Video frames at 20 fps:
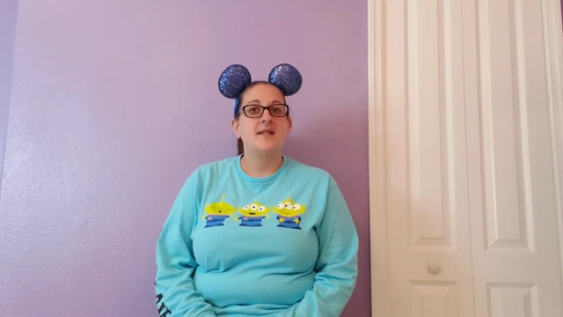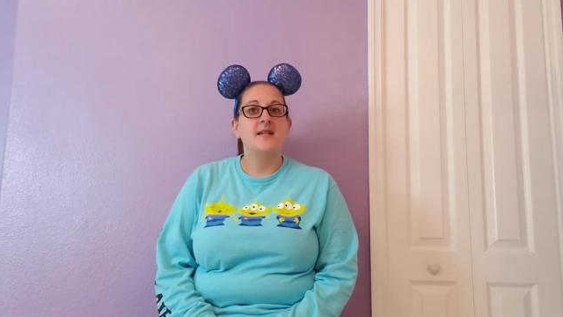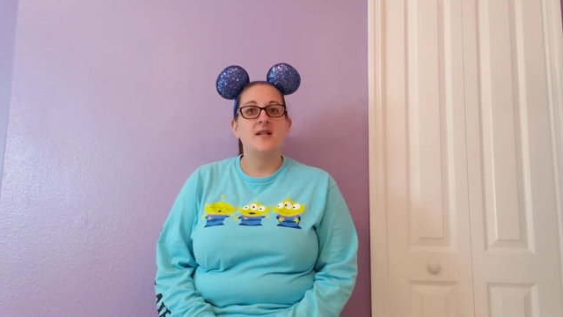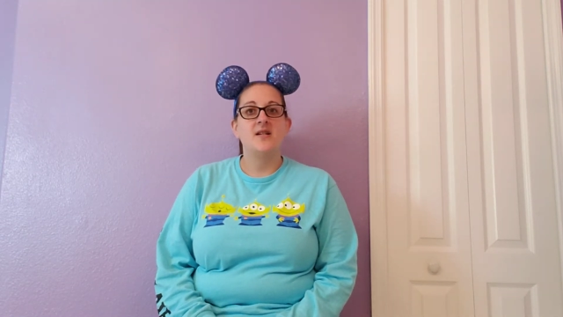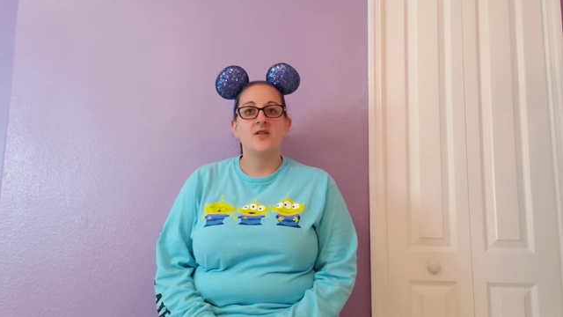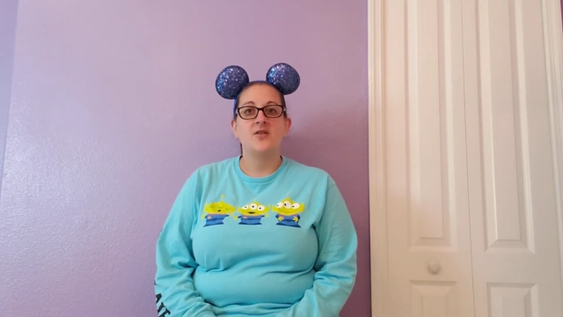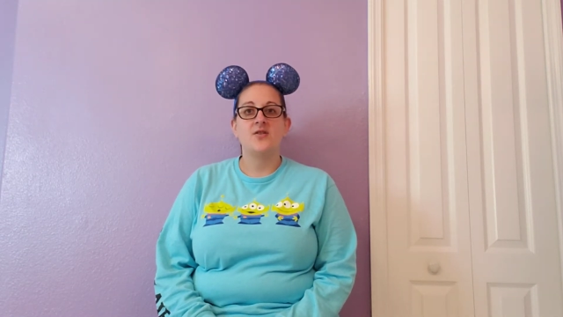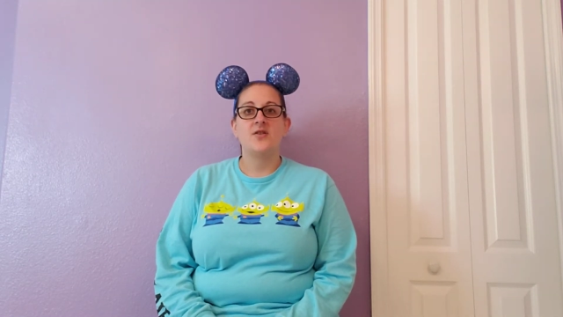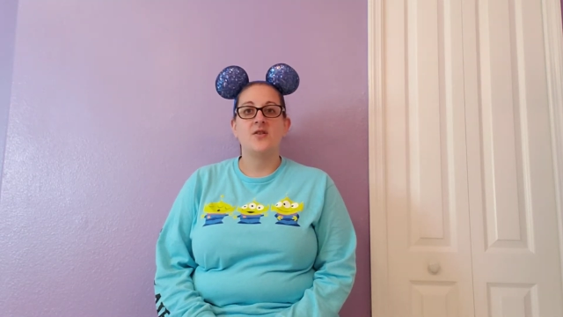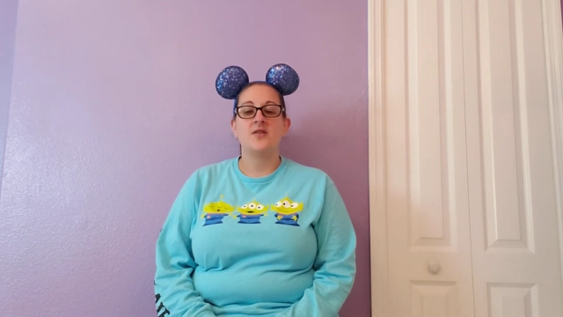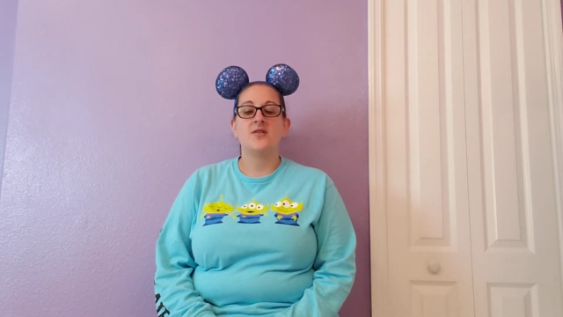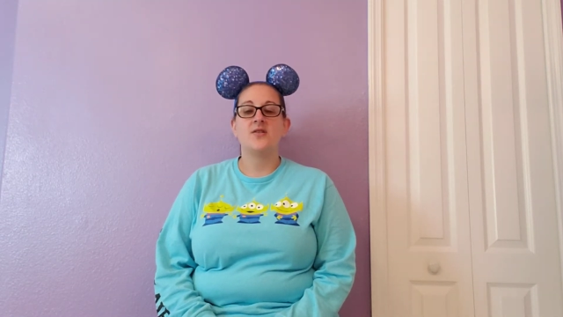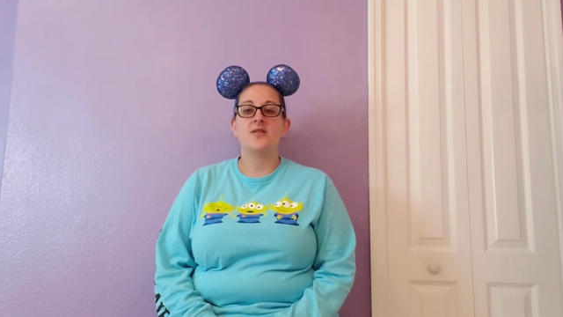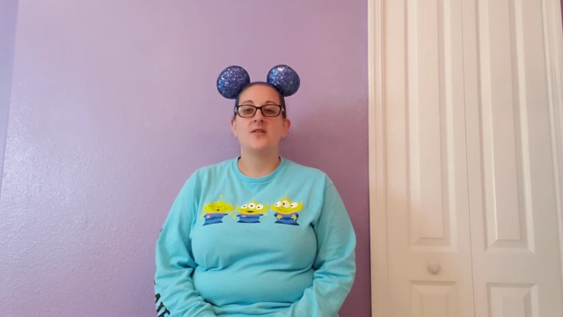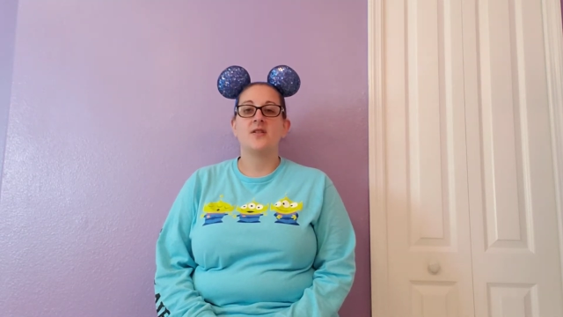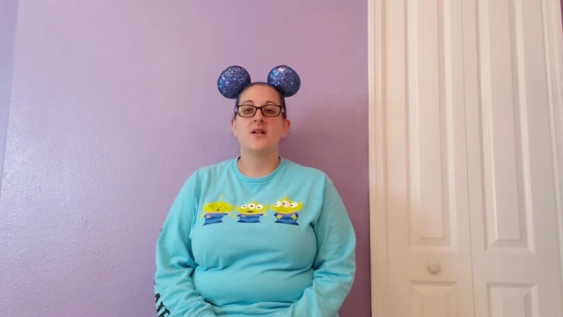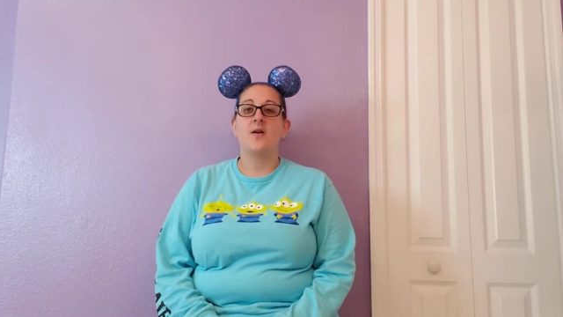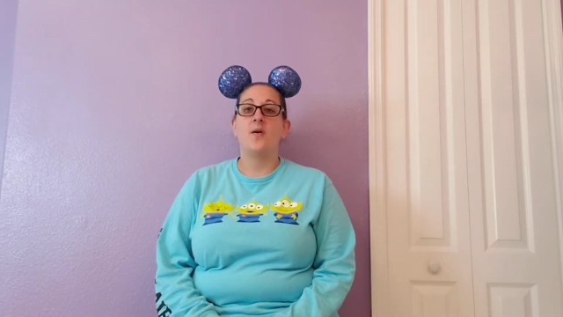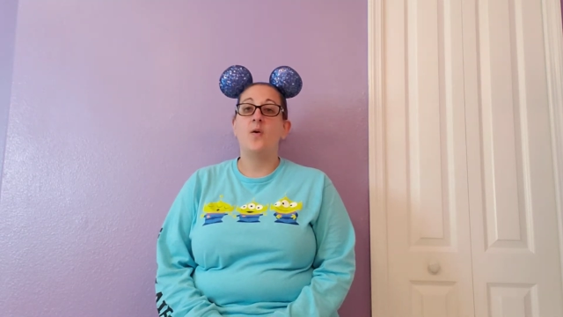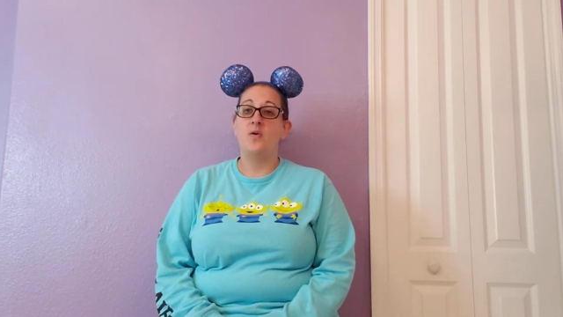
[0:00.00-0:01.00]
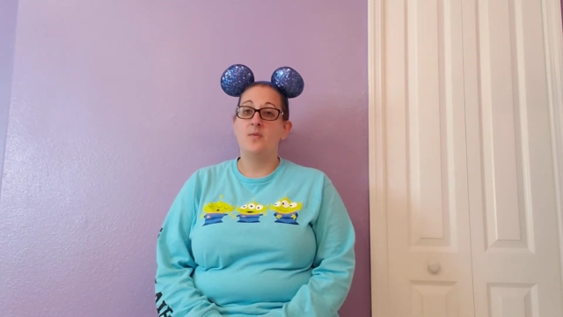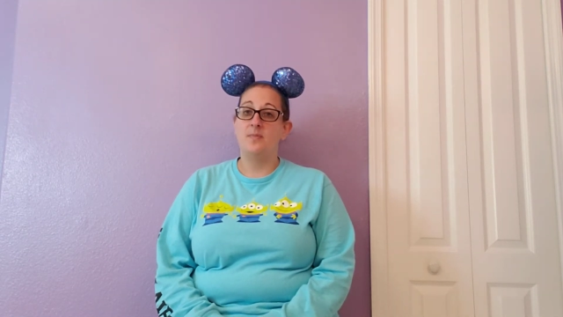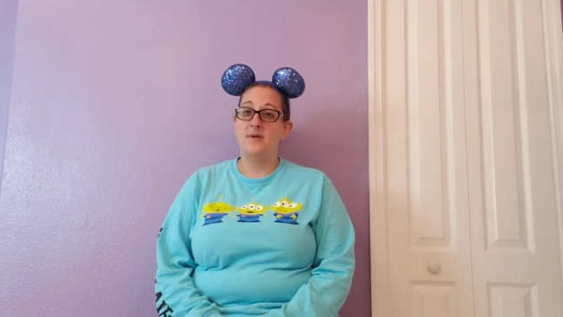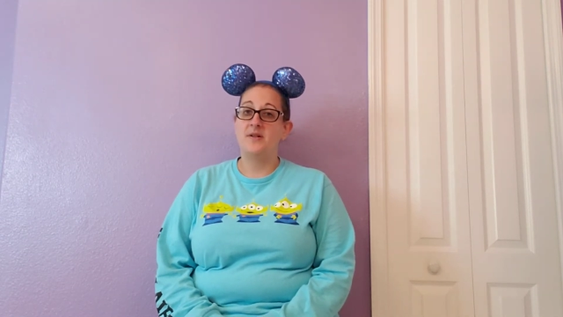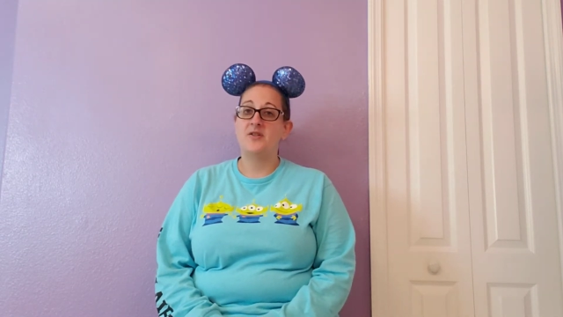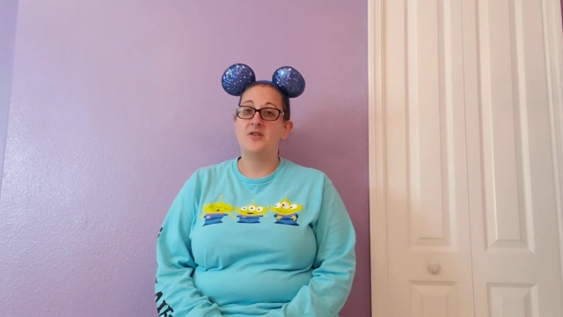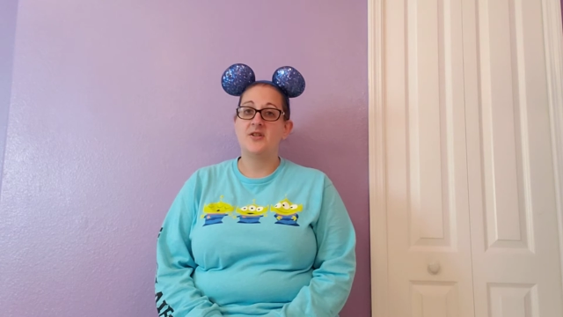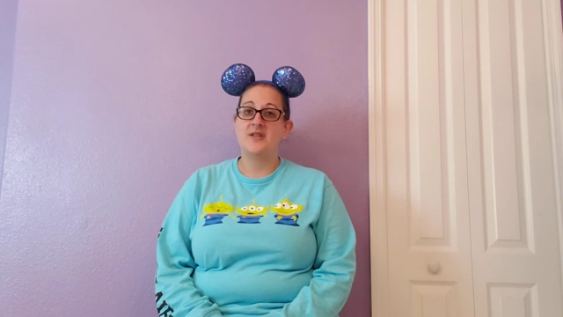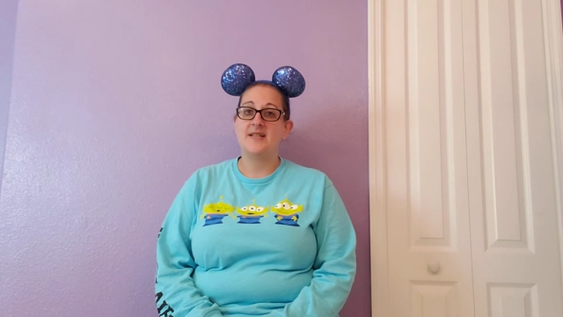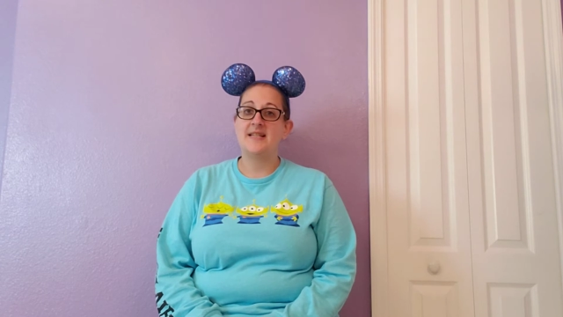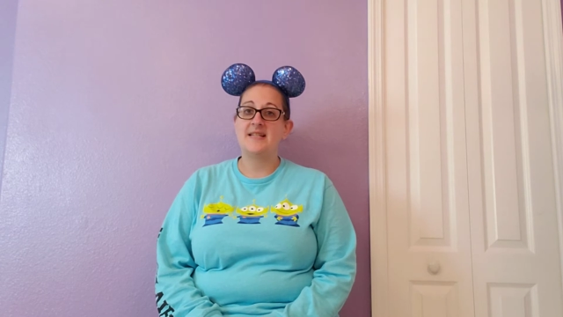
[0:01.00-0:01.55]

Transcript: t-shirts, a whole bunch of